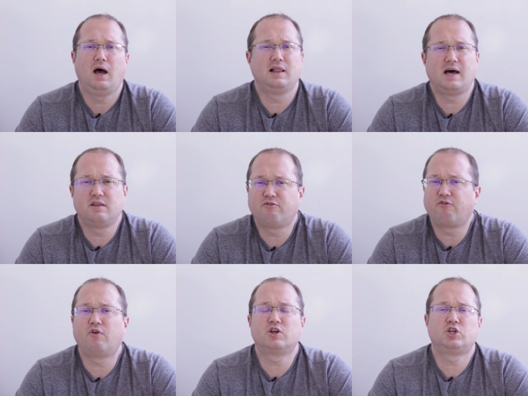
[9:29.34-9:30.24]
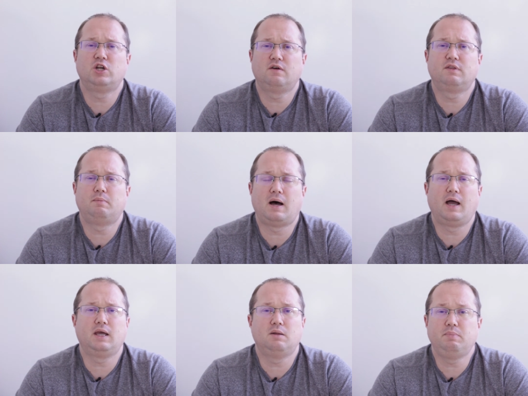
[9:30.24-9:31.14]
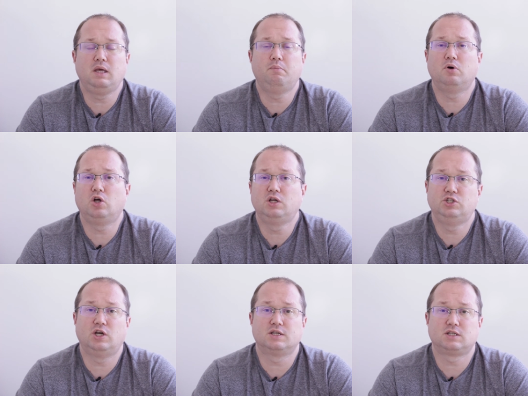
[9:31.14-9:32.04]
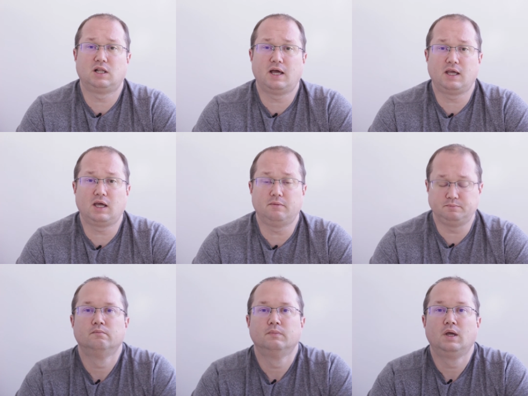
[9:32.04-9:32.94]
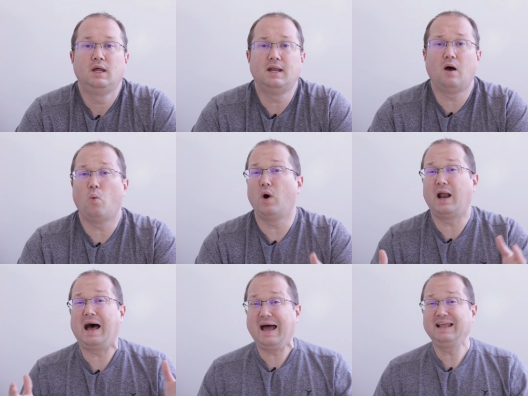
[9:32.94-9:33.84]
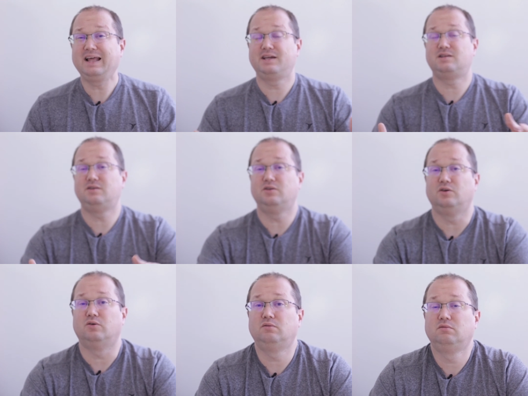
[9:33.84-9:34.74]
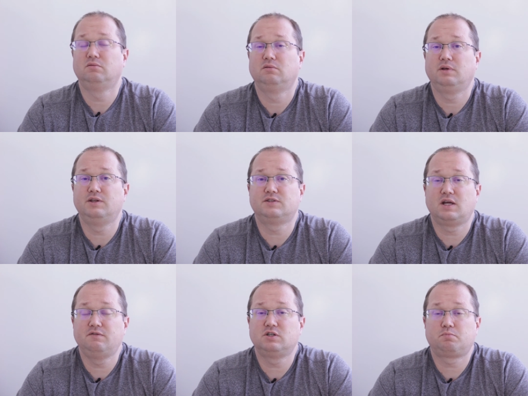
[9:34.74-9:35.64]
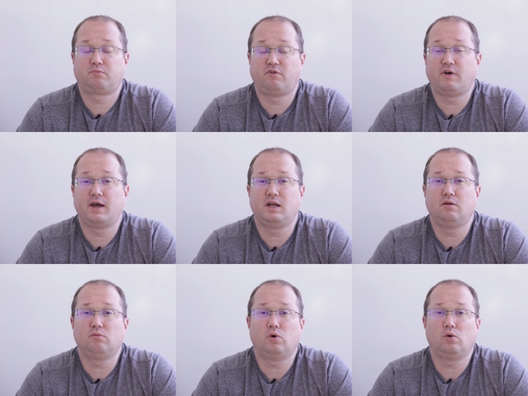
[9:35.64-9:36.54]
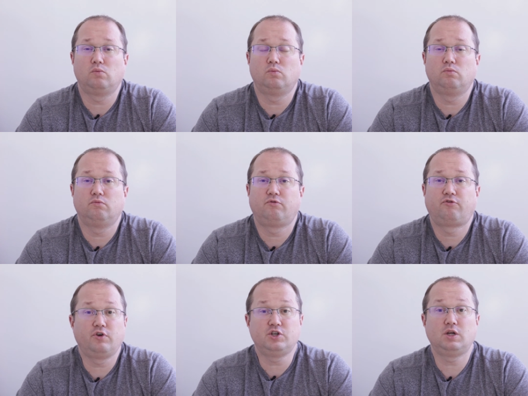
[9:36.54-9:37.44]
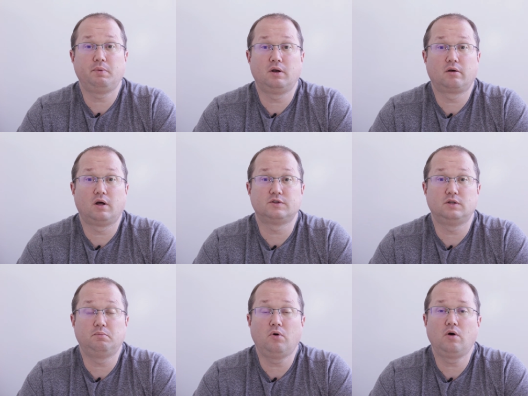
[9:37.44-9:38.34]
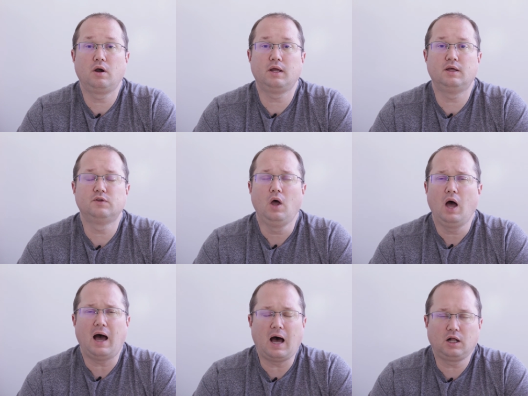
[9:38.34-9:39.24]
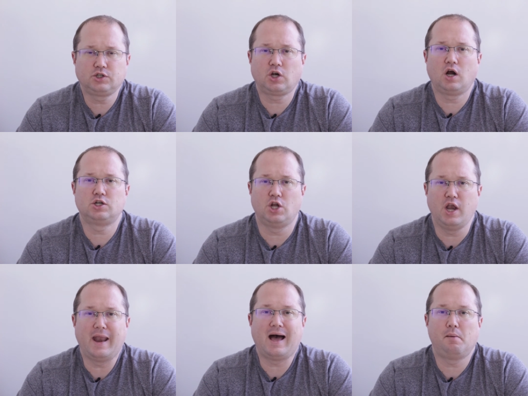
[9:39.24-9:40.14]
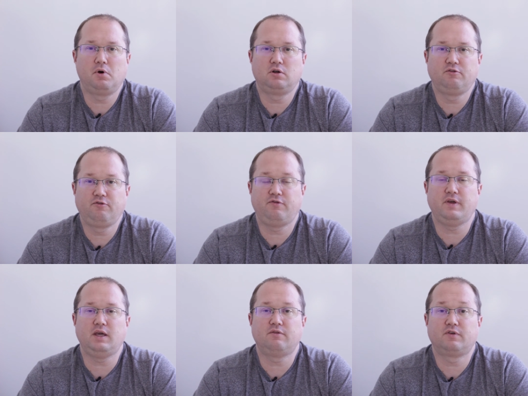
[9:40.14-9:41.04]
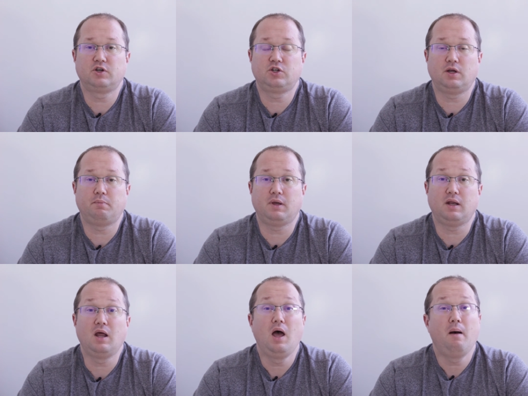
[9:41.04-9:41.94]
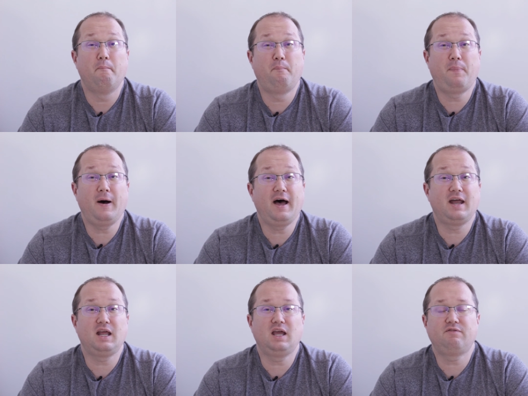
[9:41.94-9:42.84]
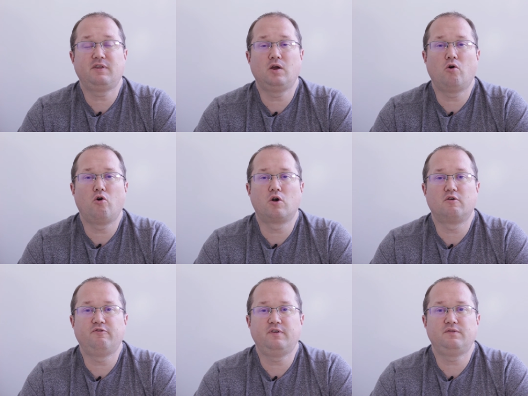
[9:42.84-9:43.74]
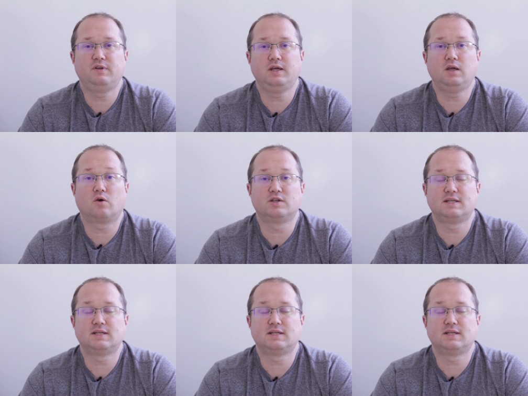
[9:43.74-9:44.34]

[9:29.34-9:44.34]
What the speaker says: a lot of the friction of the buying and people just like it. Now, what I like to do, instead of just providing free shipping across the board, is I'll charge a nominal fee for shipping, but if they order $50 or